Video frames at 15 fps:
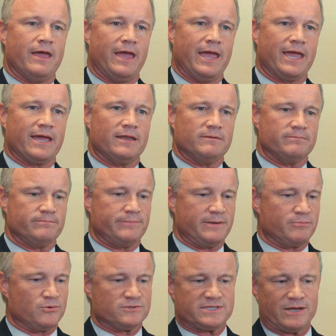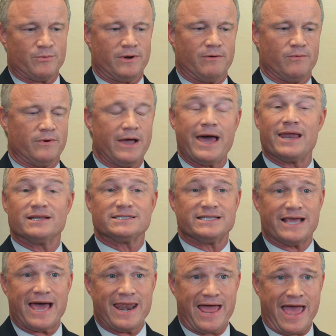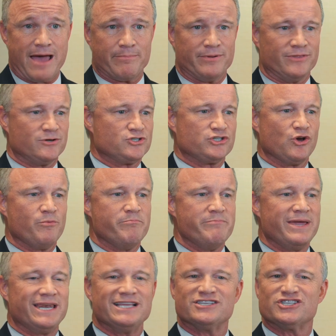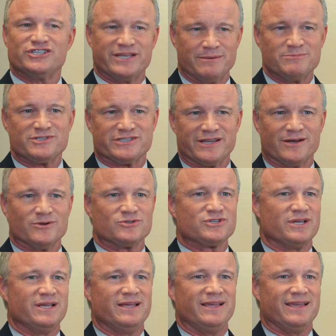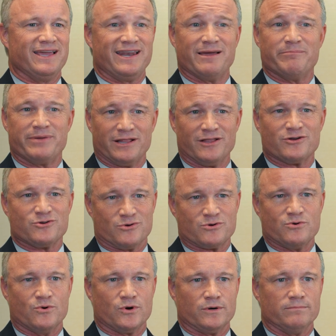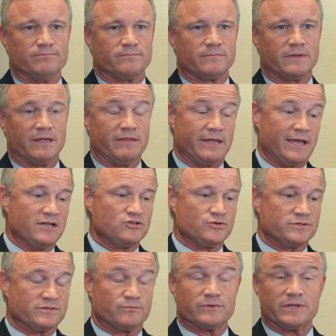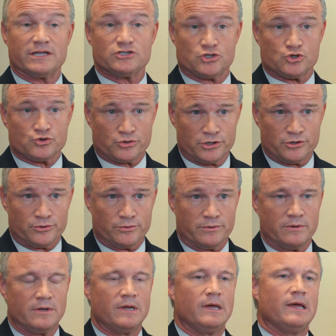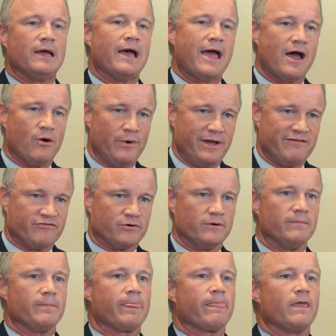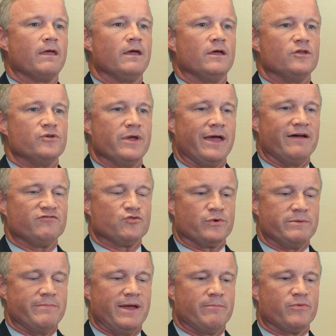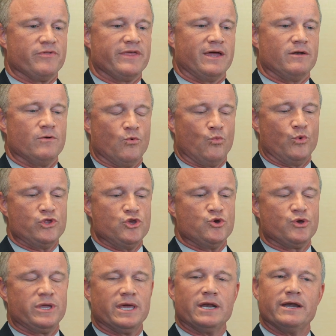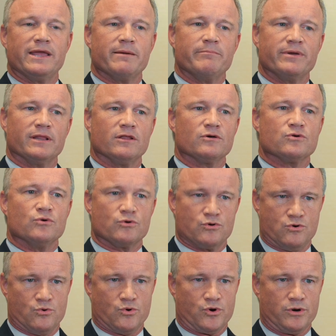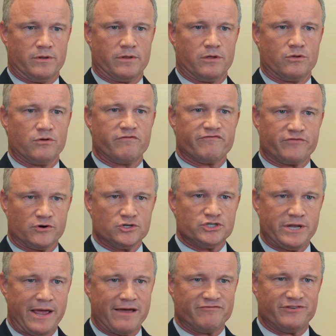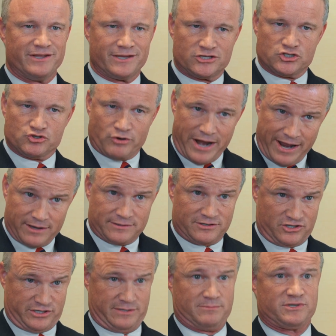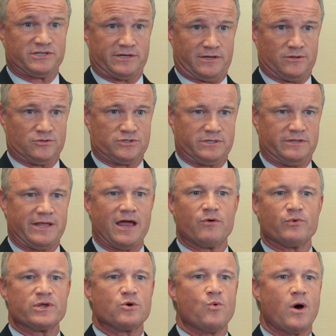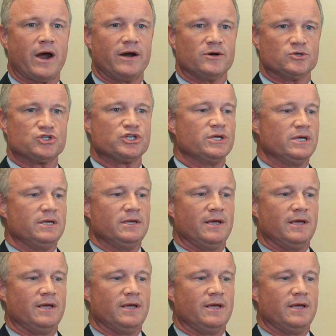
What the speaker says: And people will say, well, how does that happen? There's so many stem cells in umbilical cord. And the answer is, well, that's true. However, you have to remember that when you get an umbilical cord, you first have to extract the stem cells, and that requires